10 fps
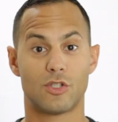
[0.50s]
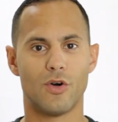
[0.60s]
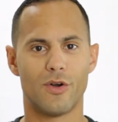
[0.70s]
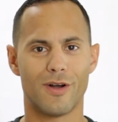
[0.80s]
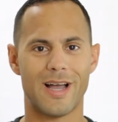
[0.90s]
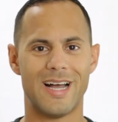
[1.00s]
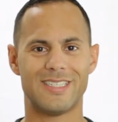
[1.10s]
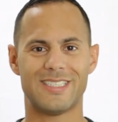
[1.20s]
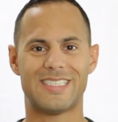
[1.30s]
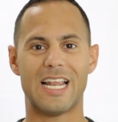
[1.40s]
going on guys?
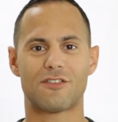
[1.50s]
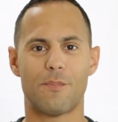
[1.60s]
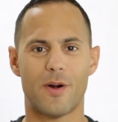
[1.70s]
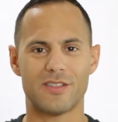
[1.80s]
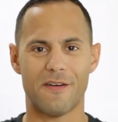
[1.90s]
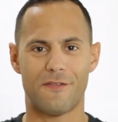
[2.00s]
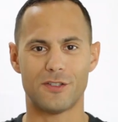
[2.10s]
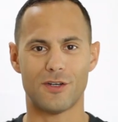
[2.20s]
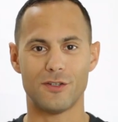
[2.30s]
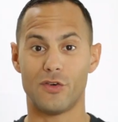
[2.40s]
This is Alex from Part-Time
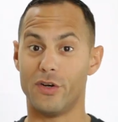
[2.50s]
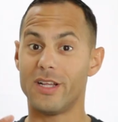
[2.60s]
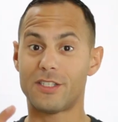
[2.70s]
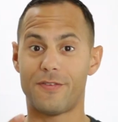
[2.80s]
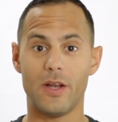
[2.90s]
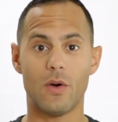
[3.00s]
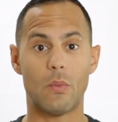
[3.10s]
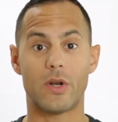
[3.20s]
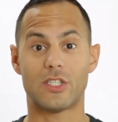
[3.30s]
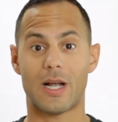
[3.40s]
First Sergeant. In this video, I
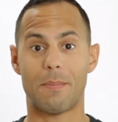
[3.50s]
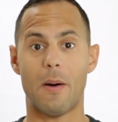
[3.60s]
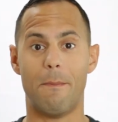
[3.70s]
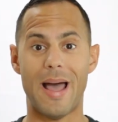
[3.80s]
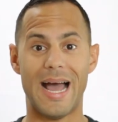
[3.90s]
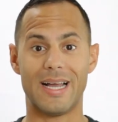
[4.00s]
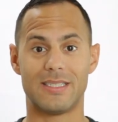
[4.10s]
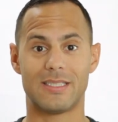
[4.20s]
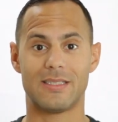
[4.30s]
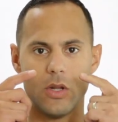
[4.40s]
wanna talk about
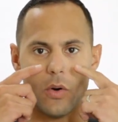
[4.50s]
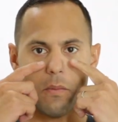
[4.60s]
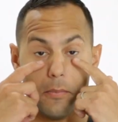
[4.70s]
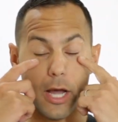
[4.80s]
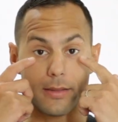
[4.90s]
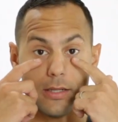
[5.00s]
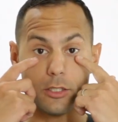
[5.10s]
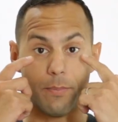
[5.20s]
bags. No, not these